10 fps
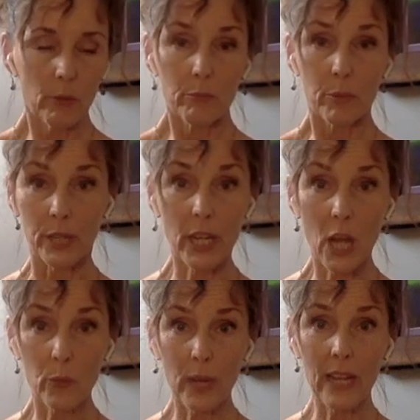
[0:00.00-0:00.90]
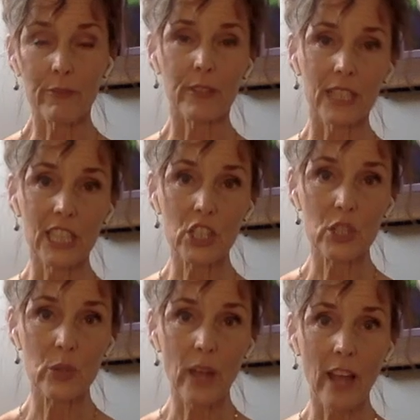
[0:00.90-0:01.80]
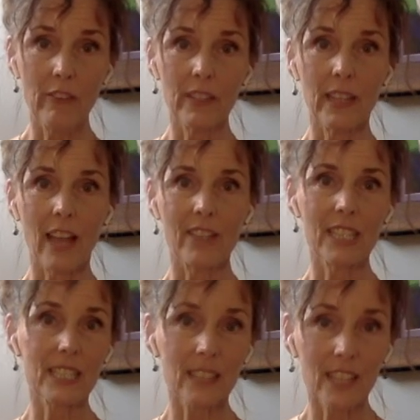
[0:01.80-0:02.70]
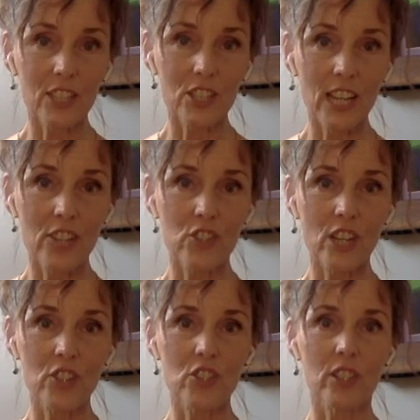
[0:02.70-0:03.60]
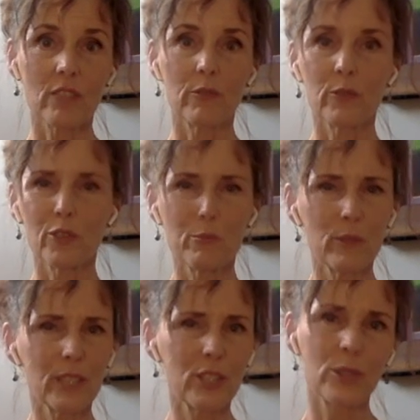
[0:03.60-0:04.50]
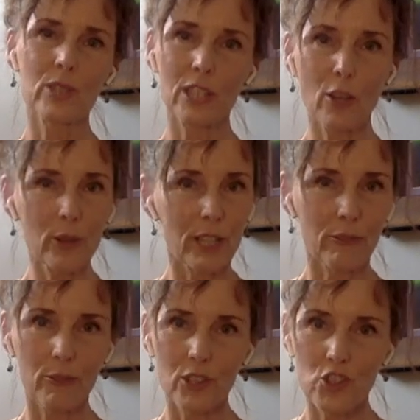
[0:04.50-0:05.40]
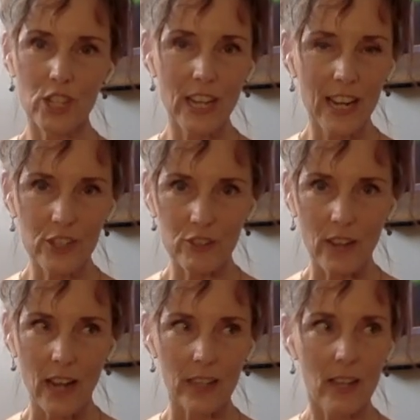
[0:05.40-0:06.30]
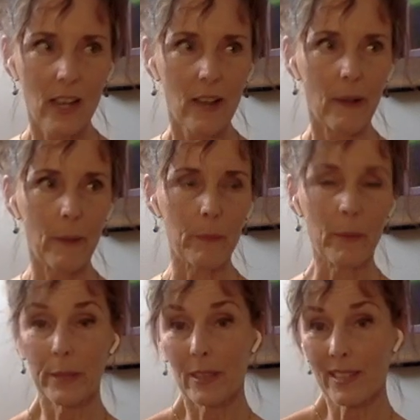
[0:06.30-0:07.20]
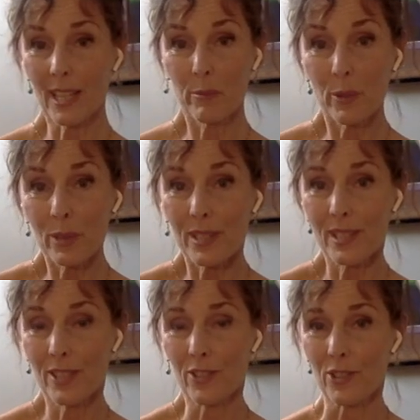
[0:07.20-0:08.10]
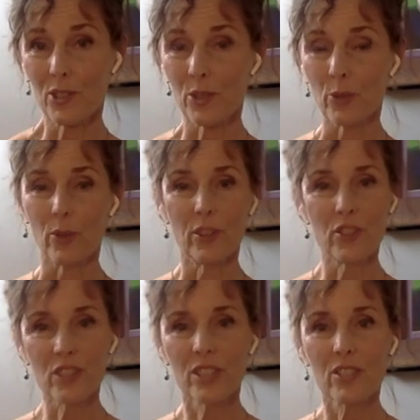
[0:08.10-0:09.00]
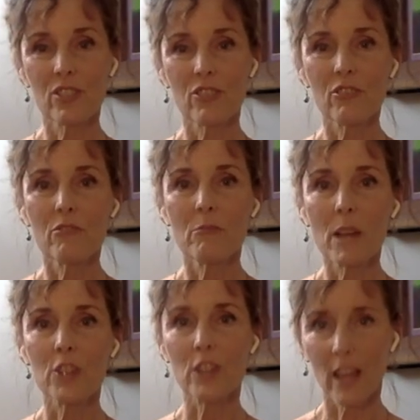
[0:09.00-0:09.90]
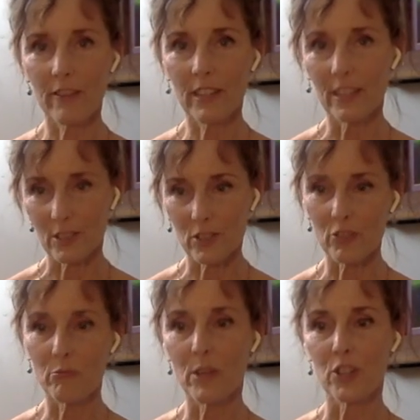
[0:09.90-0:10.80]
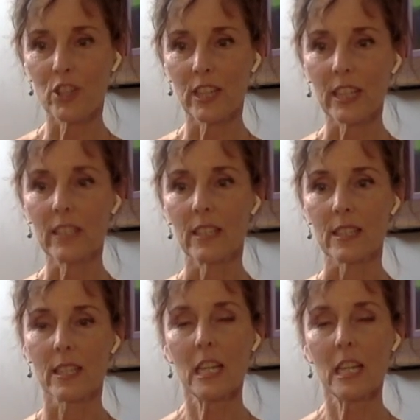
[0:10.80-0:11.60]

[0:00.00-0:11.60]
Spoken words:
Putting on weight, feeling too heavy, having a sluggish digestion, food moving too slowly through the GI tract. Maybe it looks like mucus in your stool. There's just too much heaviness, too much thickness.